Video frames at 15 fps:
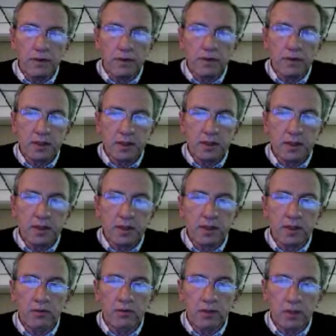essentially
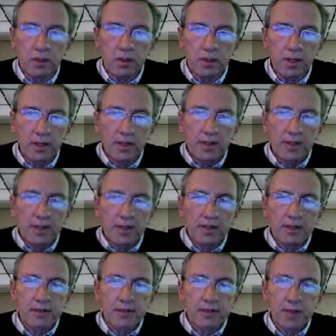that will
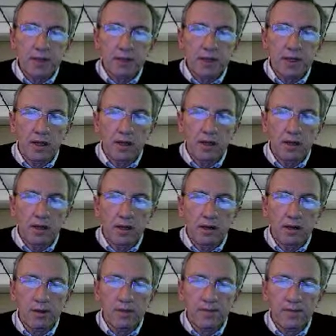expand on it a
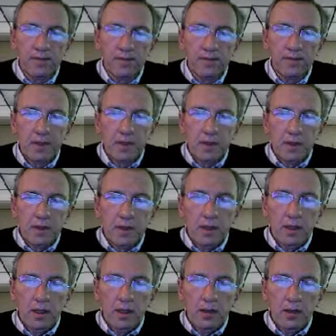little.
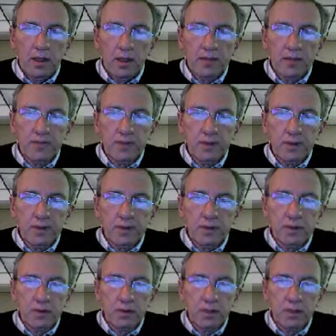Now the next
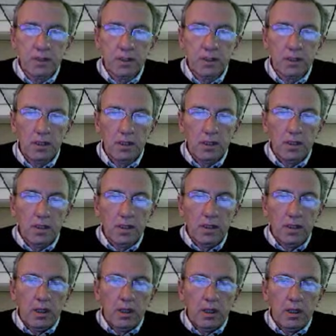feature
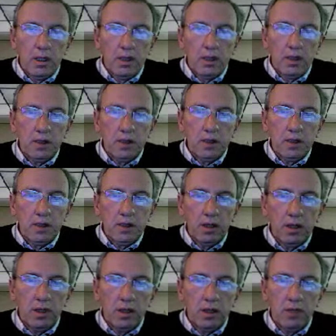is a
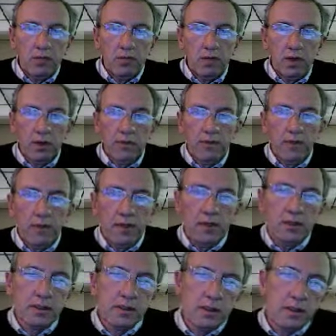little more
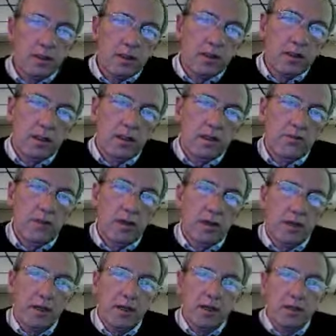advanced, but
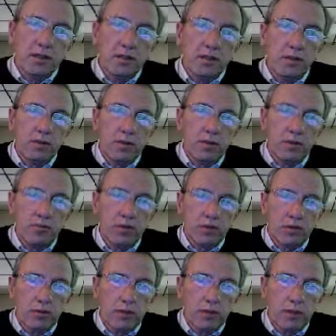it gets to the number
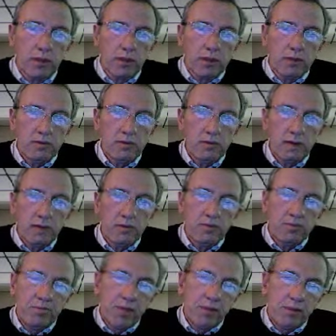crunching. One of the
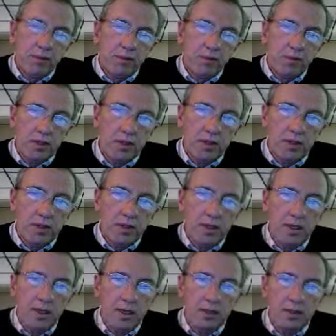bigger complaints of
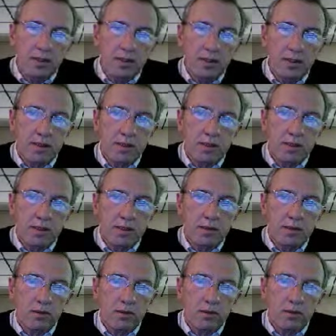taking a statistics
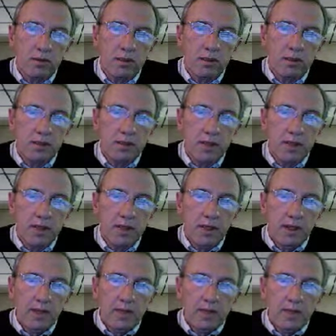course is
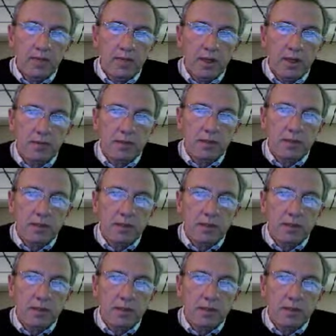sometimes the